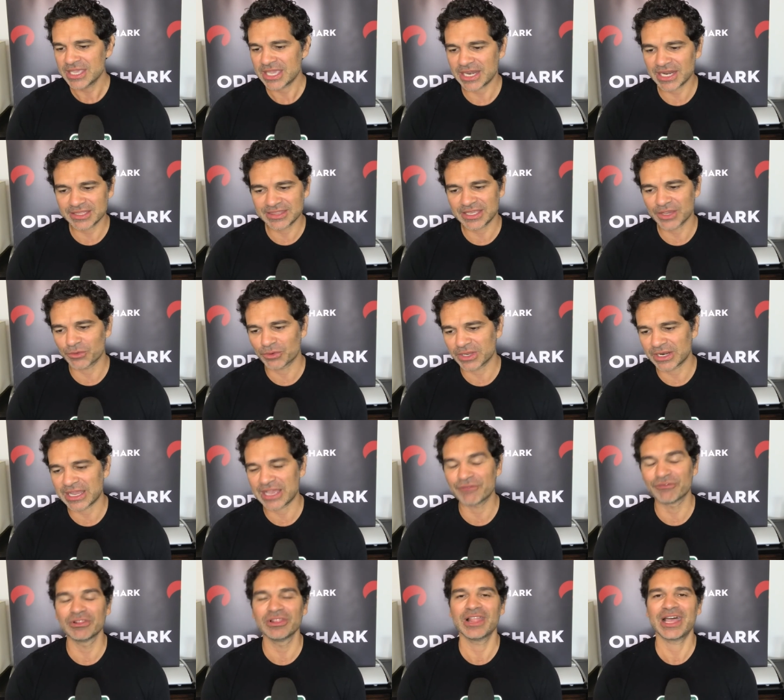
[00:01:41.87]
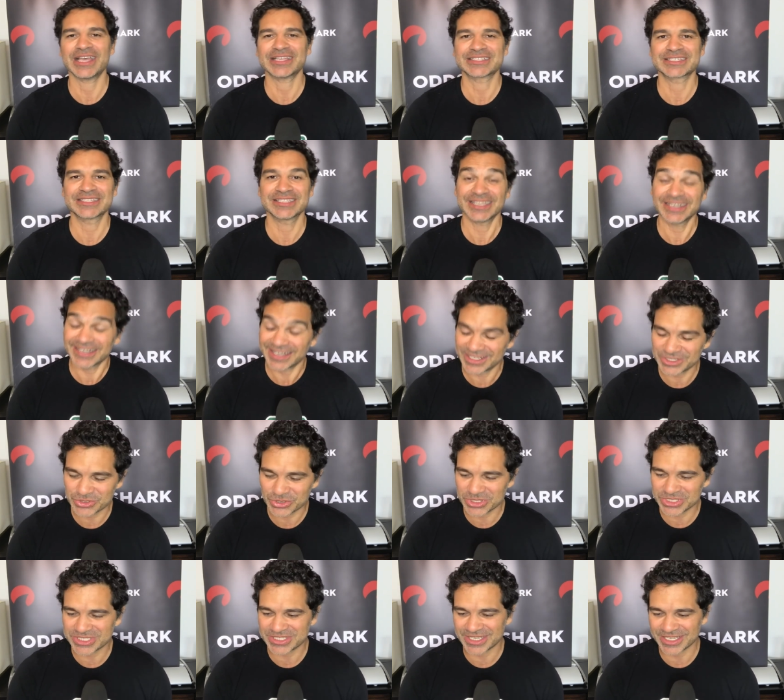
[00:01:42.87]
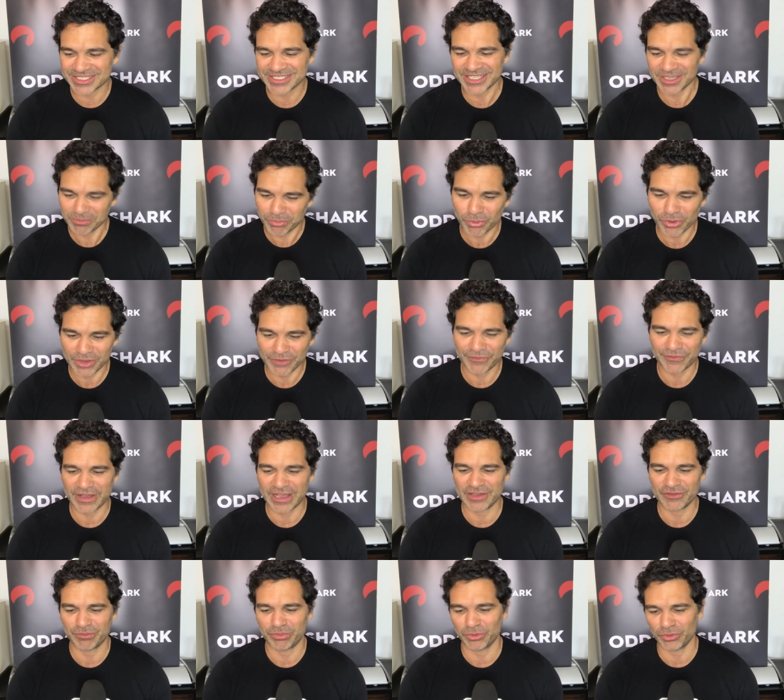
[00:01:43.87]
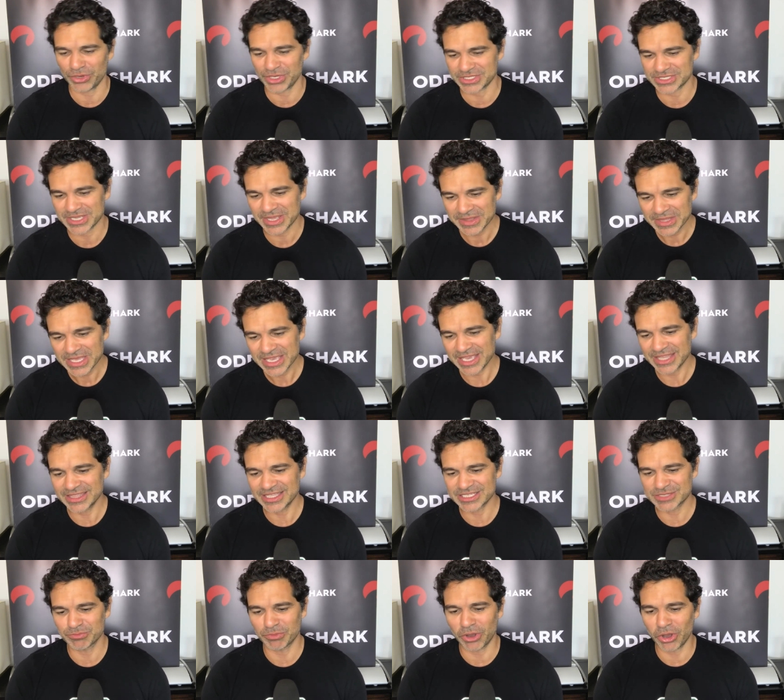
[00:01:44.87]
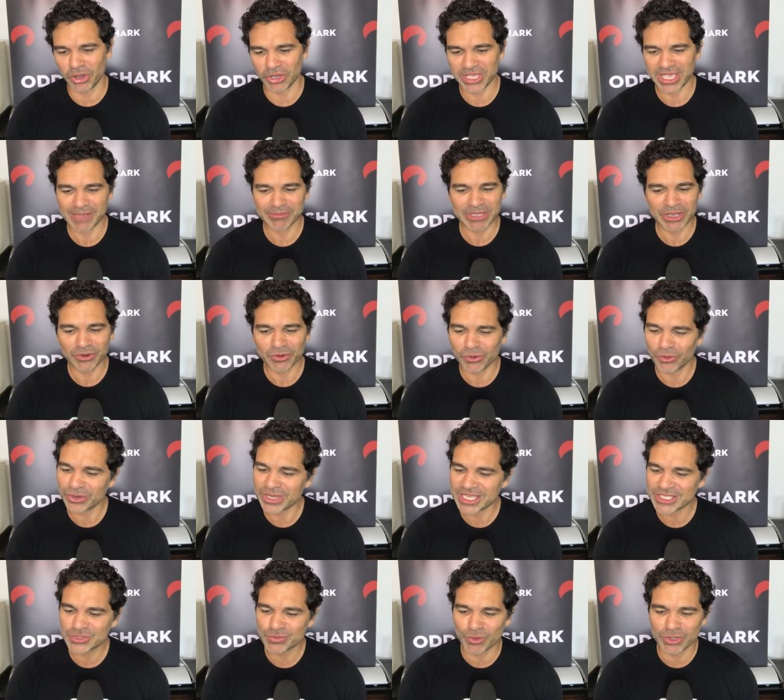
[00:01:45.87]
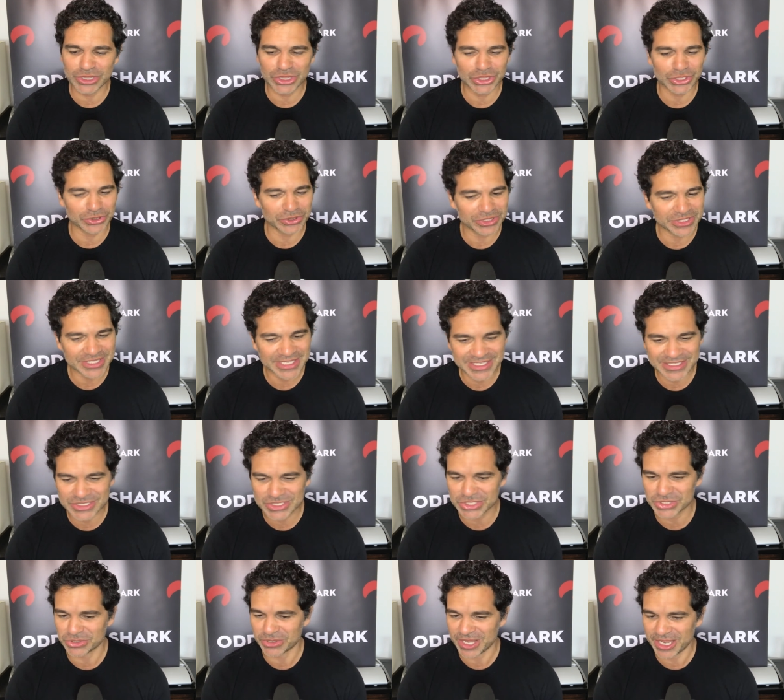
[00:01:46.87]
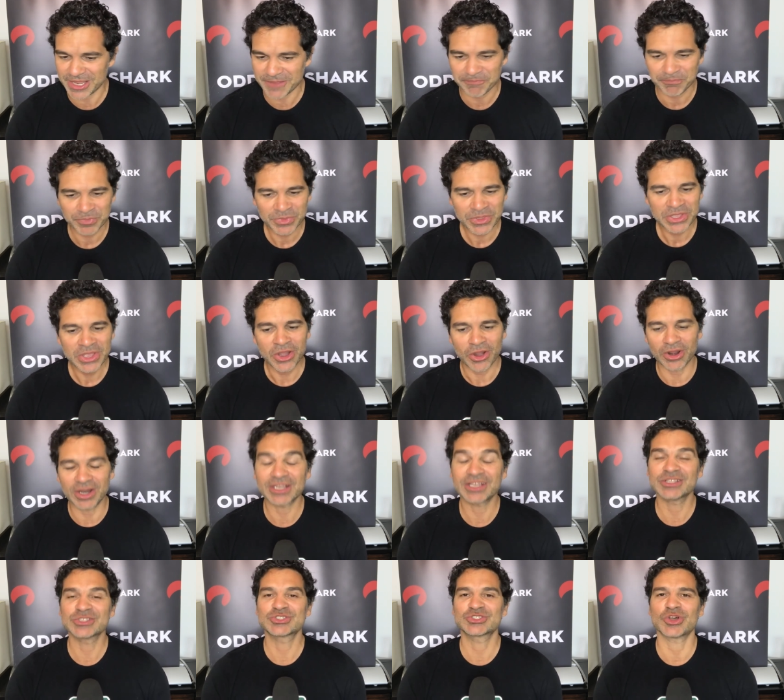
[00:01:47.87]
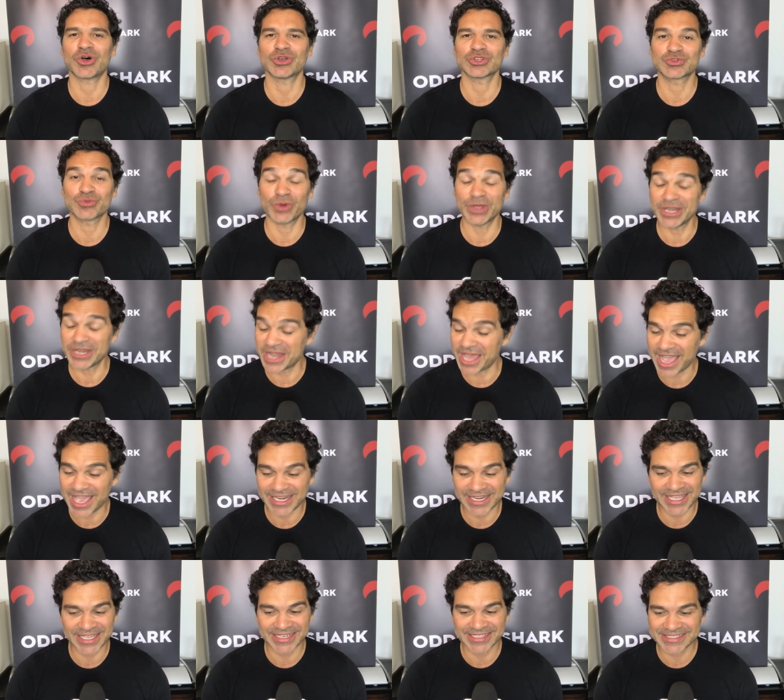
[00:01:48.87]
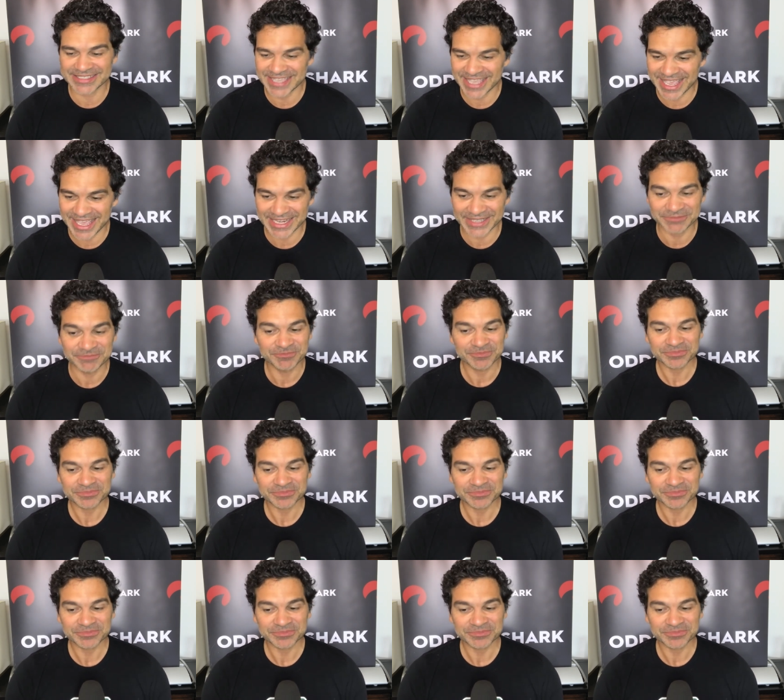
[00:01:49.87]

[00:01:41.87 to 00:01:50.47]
and I think we're going to have less than 160.5 points in this ball game. Now, Colgate's won 13 straight. Arkansas's won 9 out of 10.